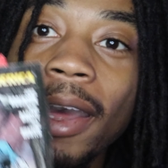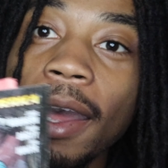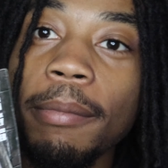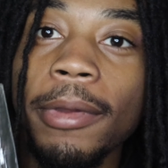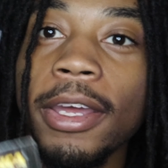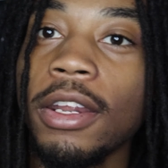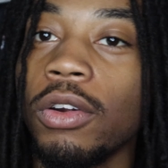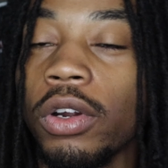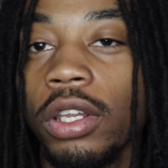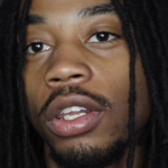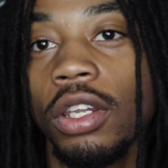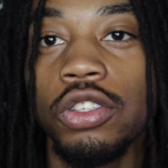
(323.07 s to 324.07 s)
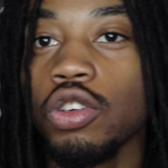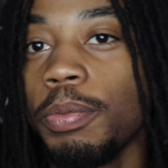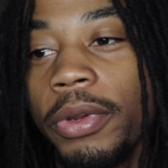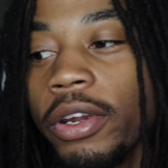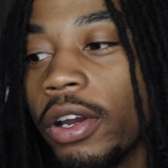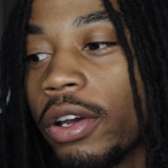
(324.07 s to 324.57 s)
Batman, or
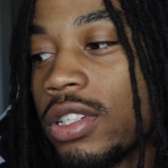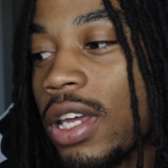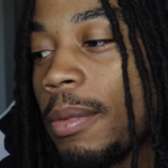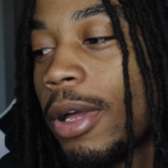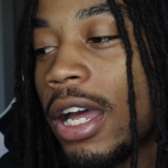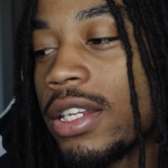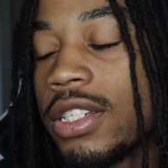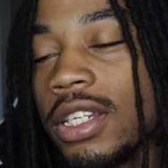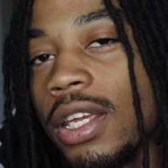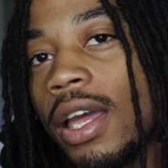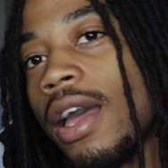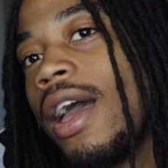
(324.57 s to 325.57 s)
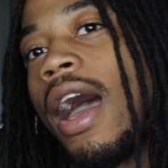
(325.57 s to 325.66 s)
superhero type content,